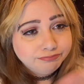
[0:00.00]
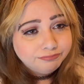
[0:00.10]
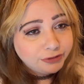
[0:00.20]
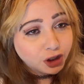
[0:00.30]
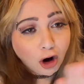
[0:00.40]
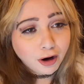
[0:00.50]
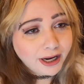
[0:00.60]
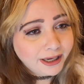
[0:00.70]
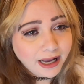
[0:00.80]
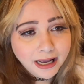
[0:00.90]

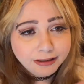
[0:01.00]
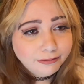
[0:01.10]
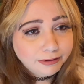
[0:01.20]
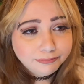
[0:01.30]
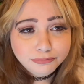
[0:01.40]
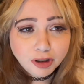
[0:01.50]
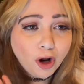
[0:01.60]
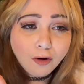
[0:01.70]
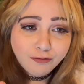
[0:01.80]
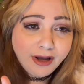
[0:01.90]
sorry,
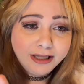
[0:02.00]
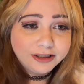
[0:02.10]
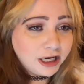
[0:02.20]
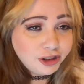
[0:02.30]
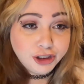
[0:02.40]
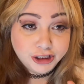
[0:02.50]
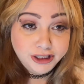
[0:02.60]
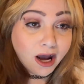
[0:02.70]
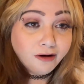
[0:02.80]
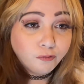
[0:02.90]
no offense, it's just
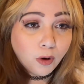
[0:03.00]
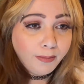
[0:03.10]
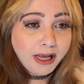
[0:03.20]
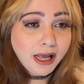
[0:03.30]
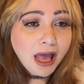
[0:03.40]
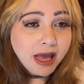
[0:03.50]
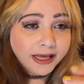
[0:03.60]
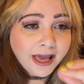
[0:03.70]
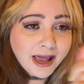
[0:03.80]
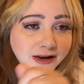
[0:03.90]
not for me.
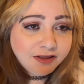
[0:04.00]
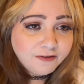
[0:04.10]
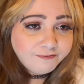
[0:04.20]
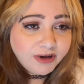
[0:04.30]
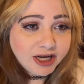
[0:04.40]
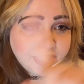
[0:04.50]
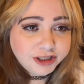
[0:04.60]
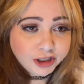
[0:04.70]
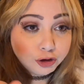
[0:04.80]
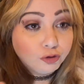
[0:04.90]
Get the
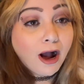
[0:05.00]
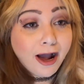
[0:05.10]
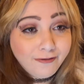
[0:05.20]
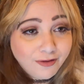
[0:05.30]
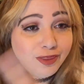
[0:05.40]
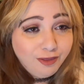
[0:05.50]
fudge, drive the